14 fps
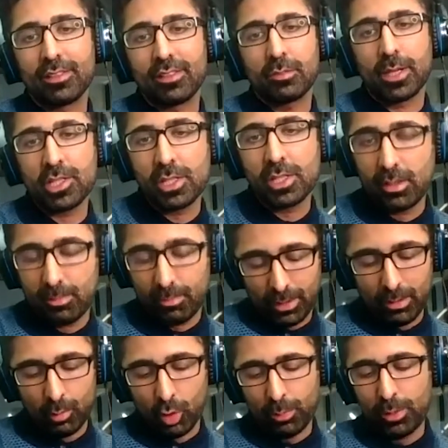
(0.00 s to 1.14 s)
especially the
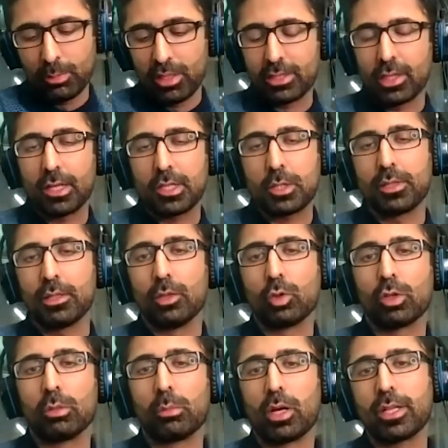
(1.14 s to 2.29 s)
more people I talk to in the
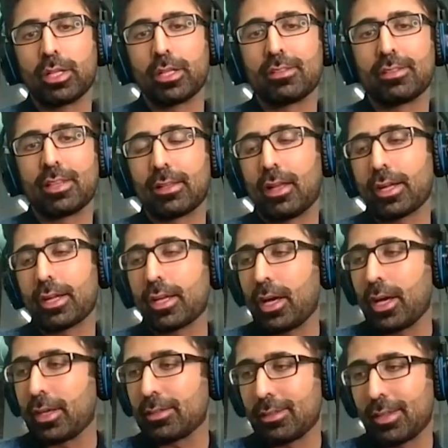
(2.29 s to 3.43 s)
local market, is that a lot of guys,